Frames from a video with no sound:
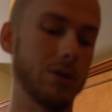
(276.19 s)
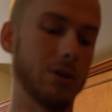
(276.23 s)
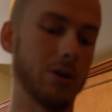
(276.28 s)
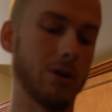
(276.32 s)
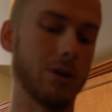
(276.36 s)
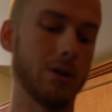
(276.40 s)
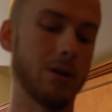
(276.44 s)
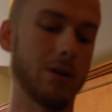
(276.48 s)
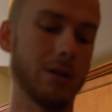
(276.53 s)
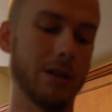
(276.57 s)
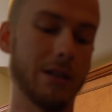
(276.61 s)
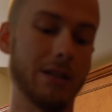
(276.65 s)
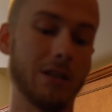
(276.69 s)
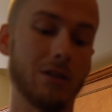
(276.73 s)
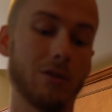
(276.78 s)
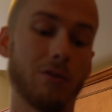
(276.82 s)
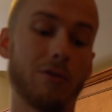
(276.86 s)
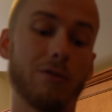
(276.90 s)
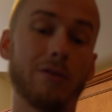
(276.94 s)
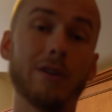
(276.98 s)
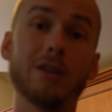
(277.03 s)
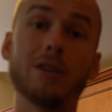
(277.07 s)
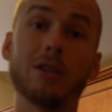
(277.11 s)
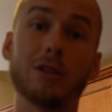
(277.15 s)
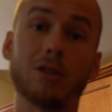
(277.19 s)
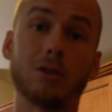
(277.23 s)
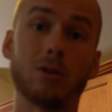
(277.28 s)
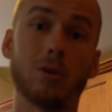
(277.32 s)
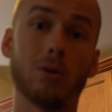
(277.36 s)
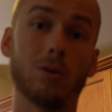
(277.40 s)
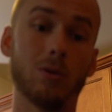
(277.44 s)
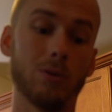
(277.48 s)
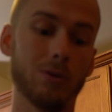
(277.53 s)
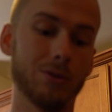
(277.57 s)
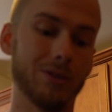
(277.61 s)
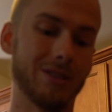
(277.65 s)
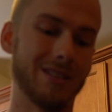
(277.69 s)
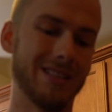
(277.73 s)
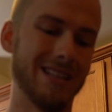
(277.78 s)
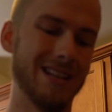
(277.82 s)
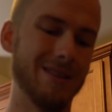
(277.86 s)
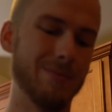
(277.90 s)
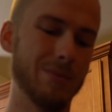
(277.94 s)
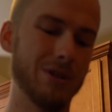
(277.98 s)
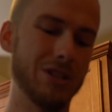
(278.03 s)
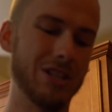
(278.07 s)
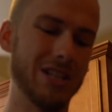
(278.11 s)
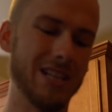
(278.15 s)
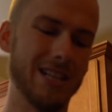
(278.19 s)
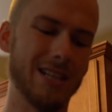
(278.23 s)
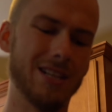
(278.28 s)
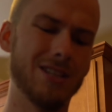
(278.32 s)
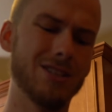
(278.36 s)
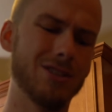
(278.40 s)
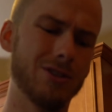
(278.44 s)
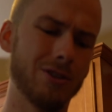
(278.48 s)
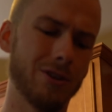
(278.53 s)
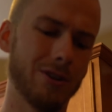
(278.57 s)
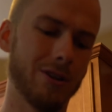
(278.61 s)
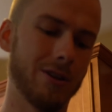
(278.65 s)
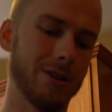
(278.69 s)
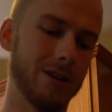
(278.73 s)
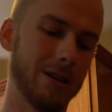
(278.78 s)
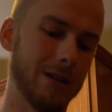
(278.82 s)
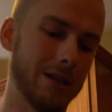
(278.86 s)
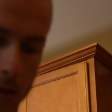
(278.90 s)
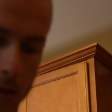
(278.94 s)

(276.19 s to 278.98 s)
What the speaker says: your fitness goals that much easier.